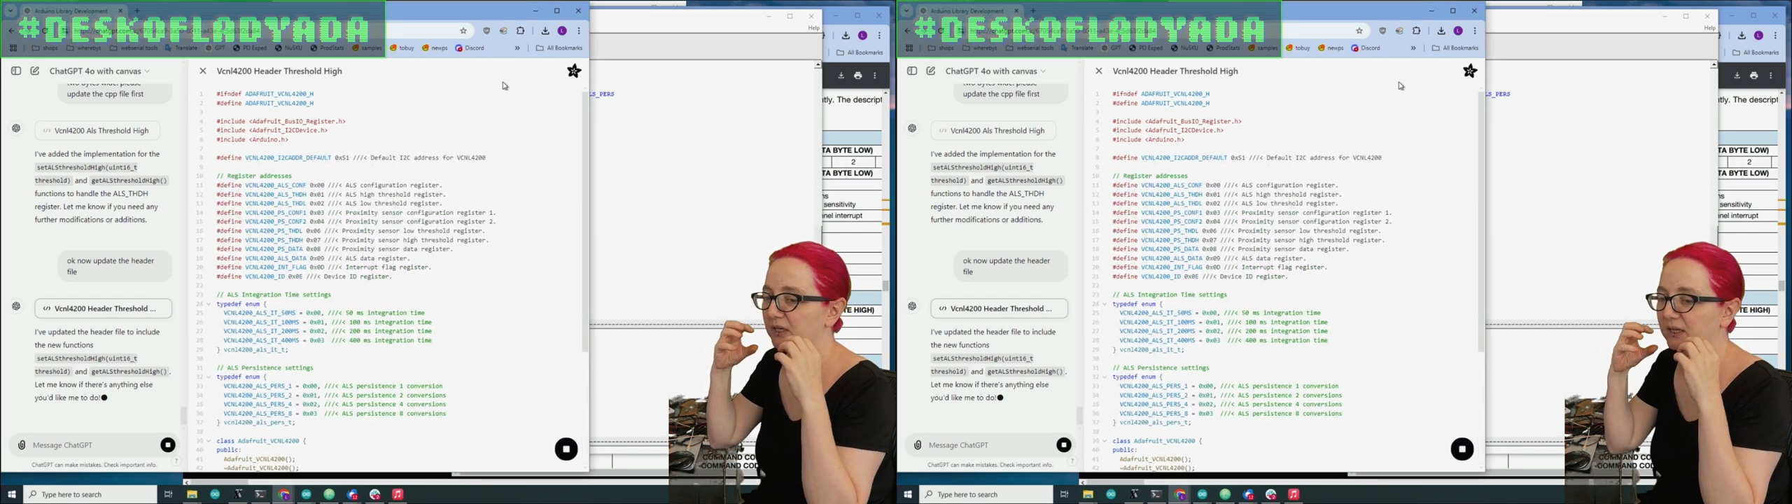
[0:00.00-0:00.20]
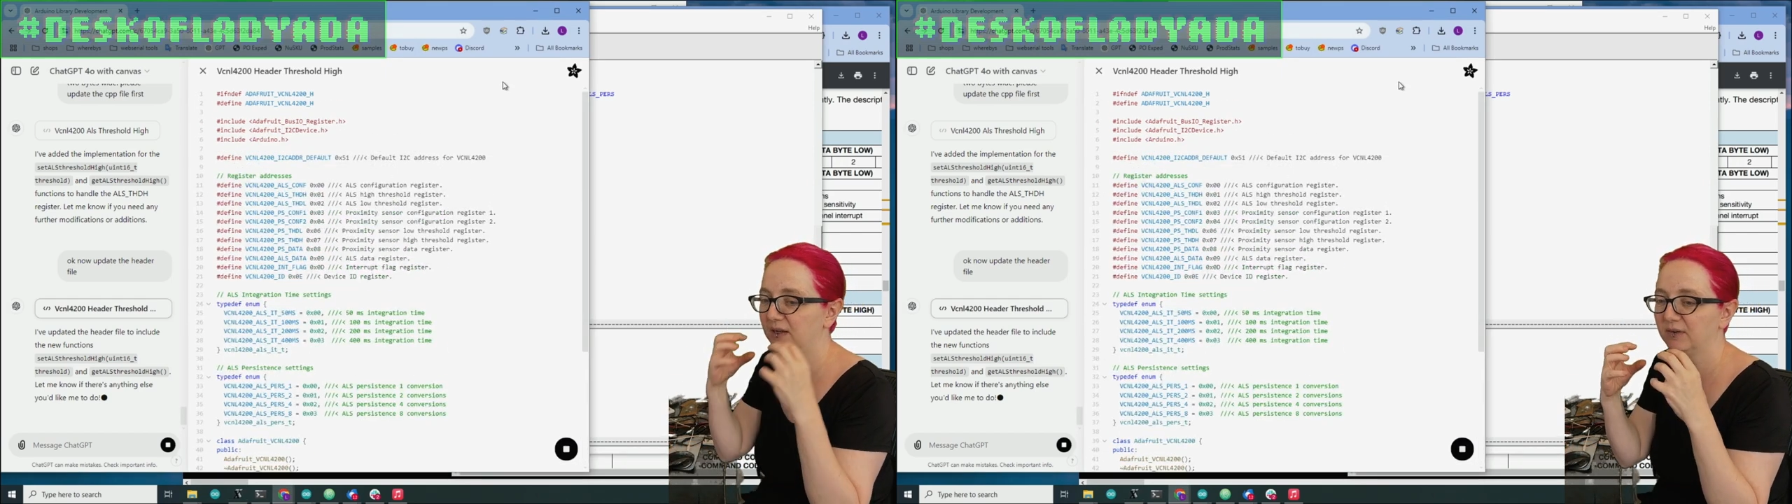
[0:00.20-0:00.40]

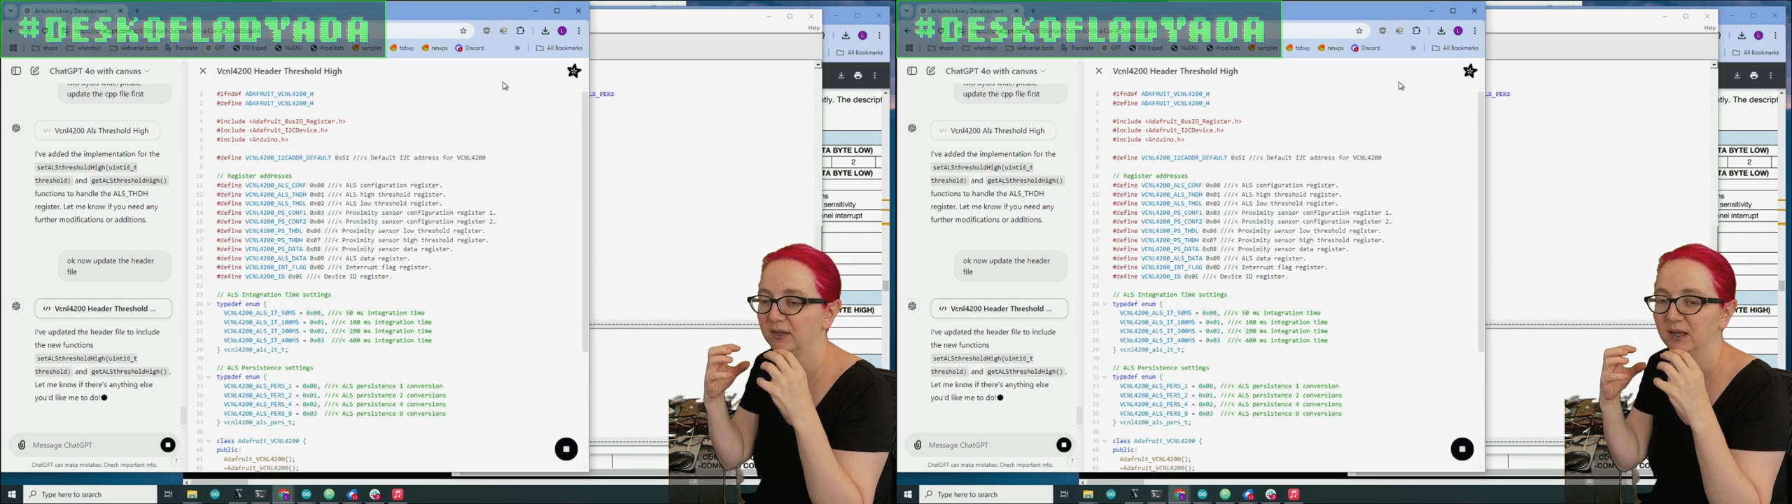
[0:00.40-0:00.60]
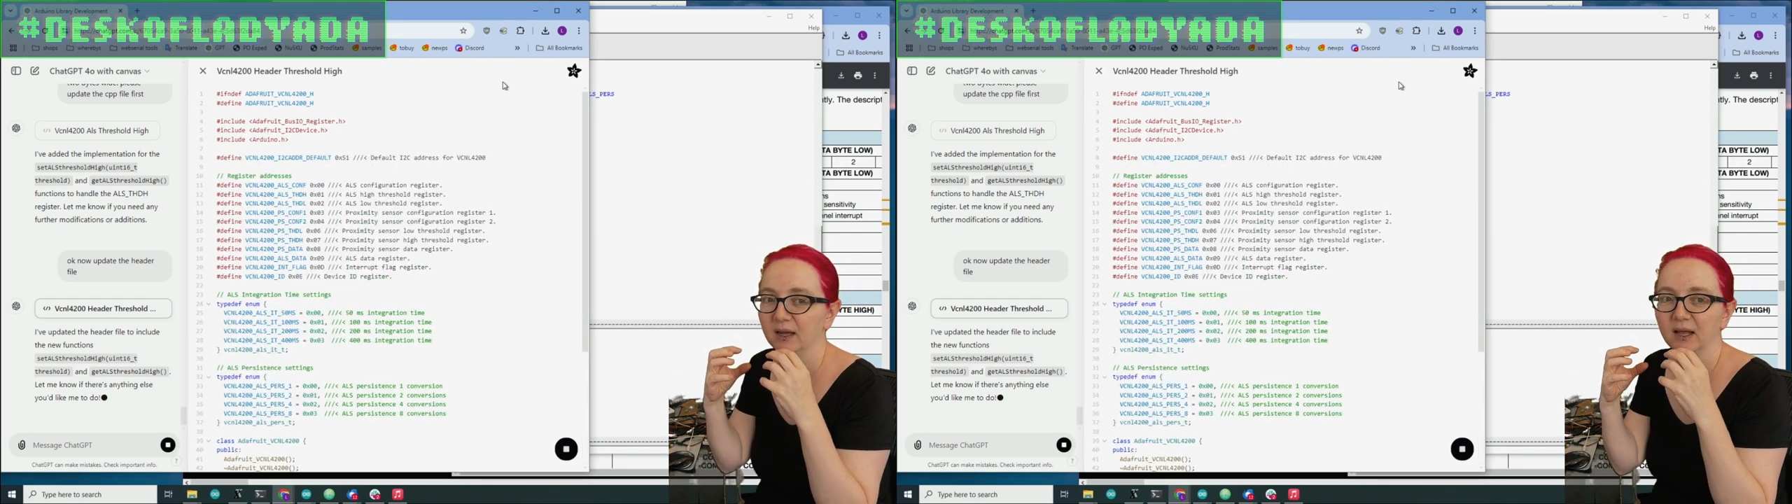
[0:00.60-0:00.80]
give
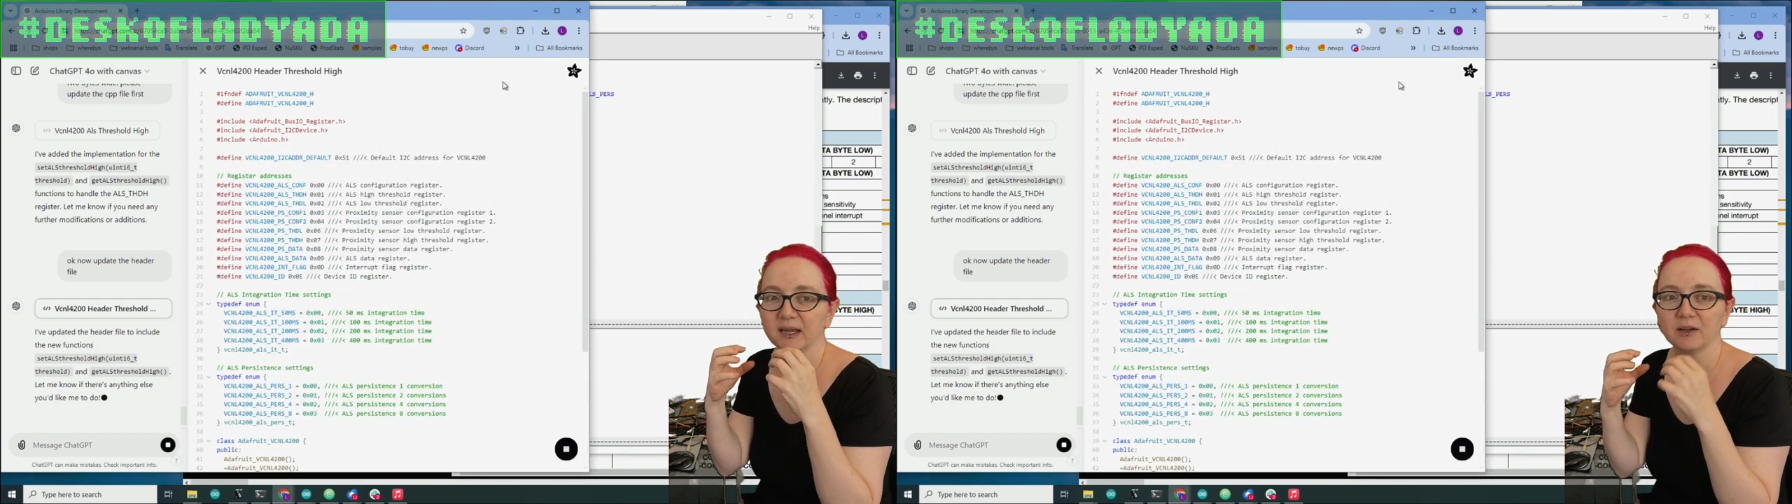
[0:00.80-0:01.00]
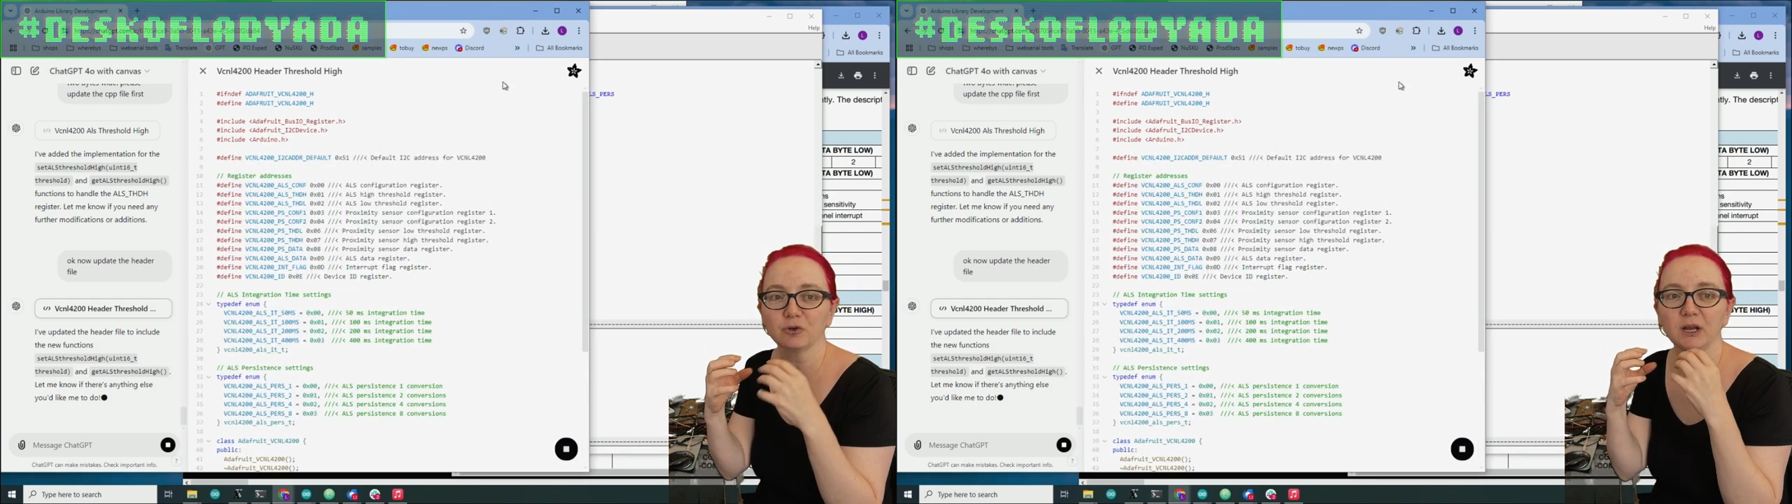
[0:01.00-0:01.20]
it,
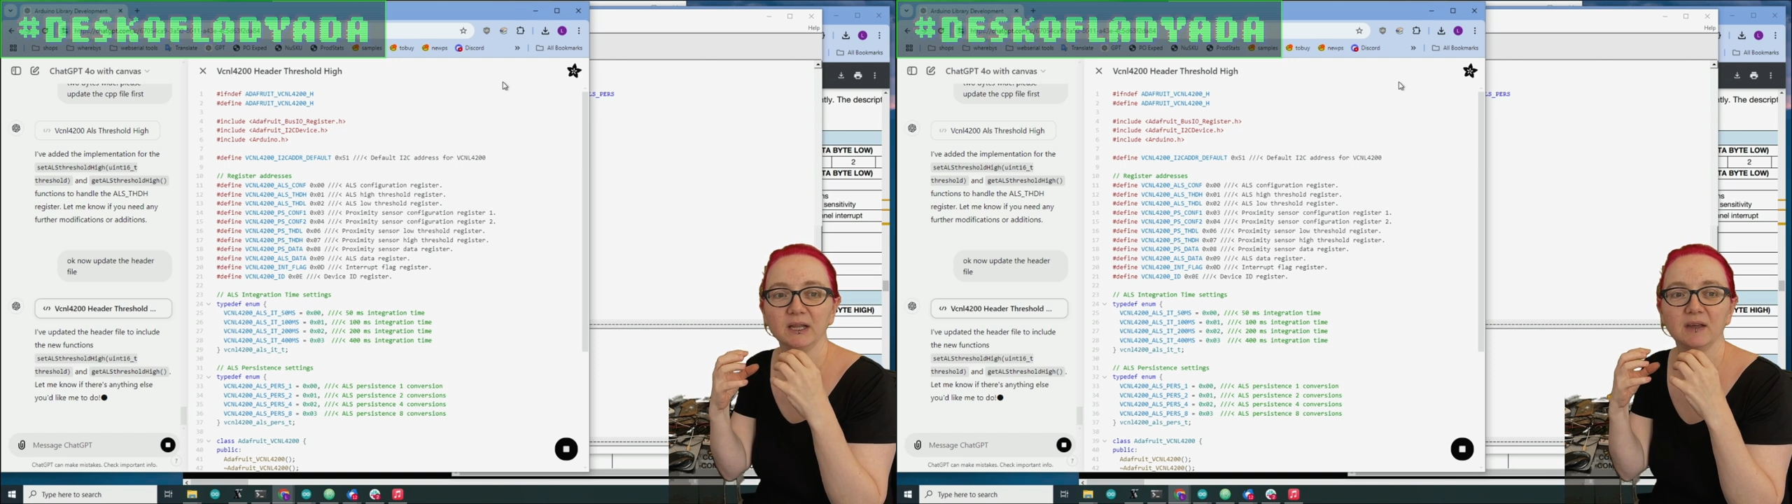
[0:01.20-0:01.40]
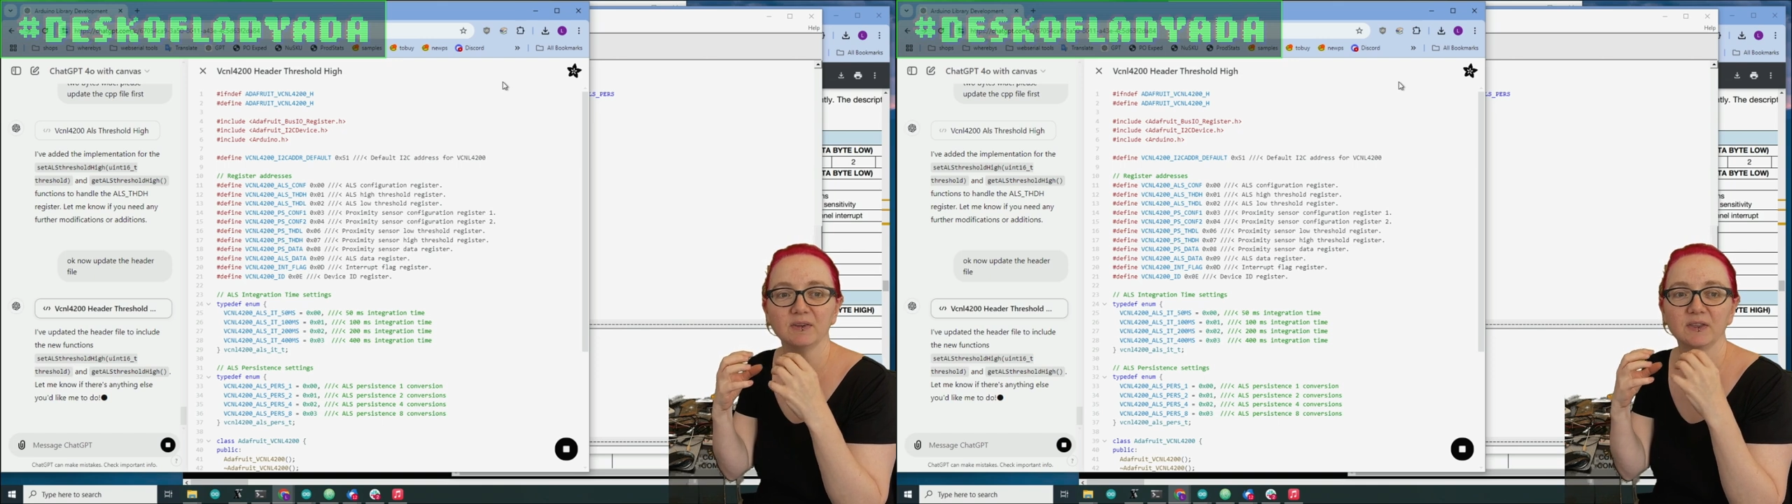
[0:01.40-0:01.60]
like I try to
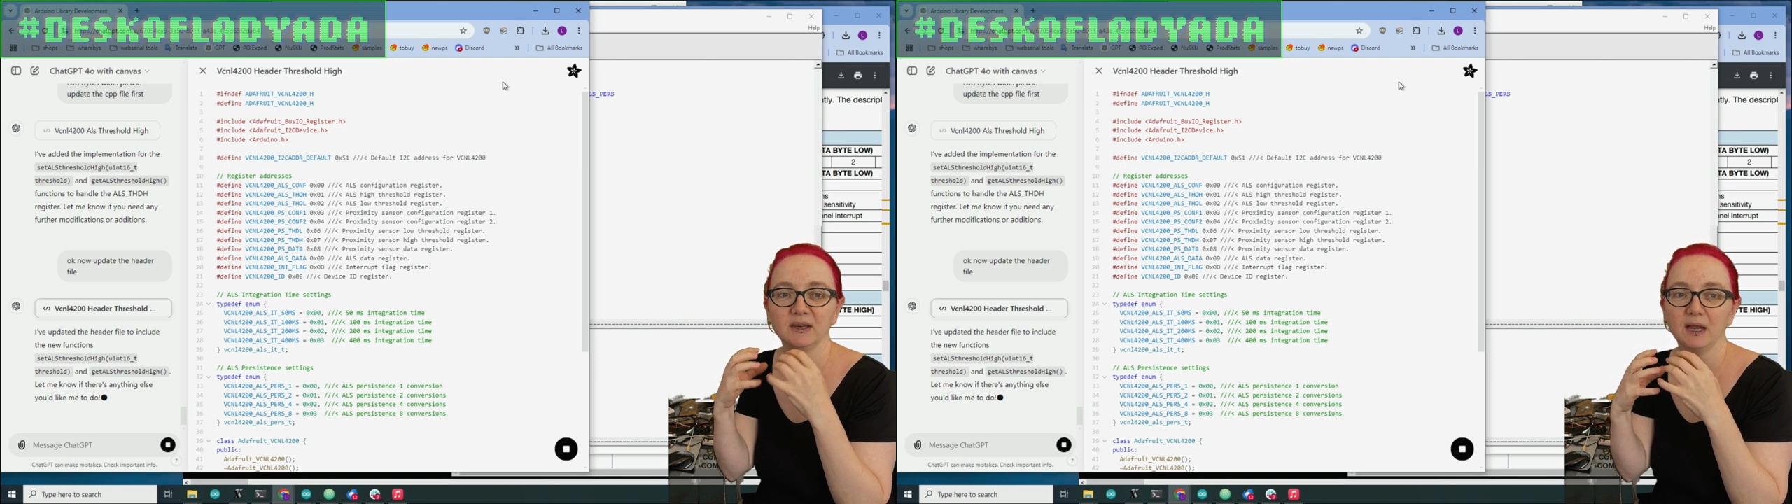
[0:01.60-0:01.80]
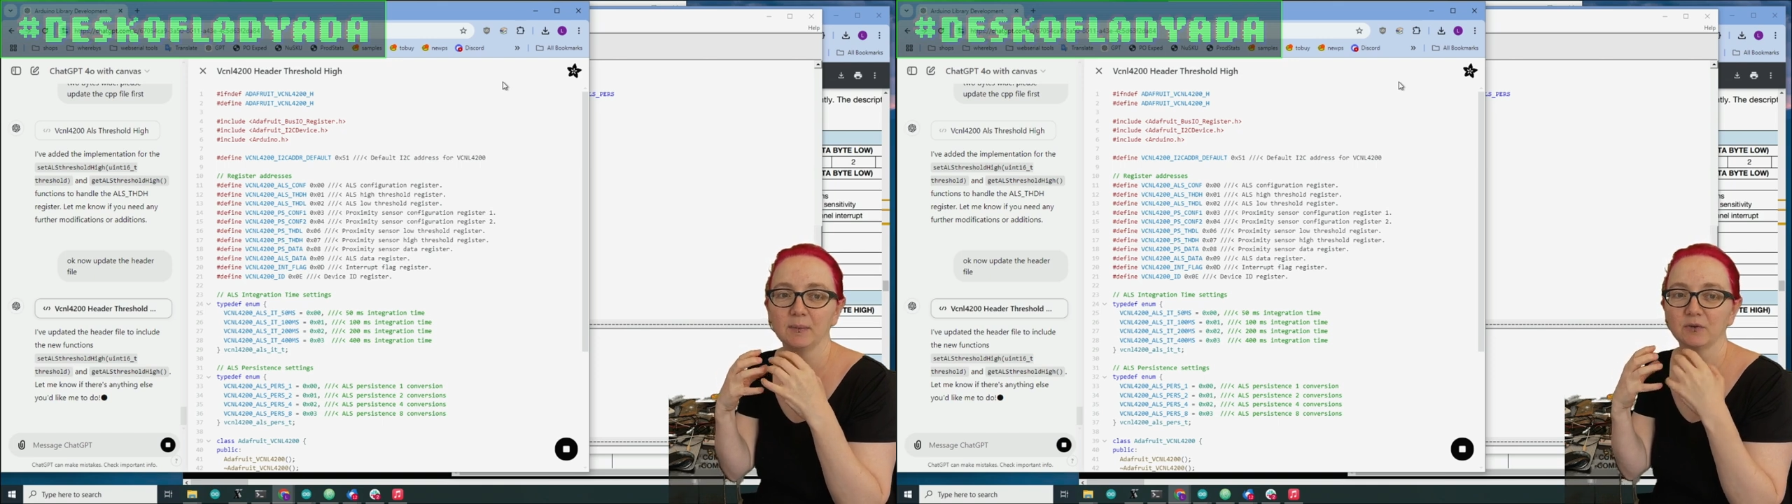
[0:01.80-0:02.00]
give it the name.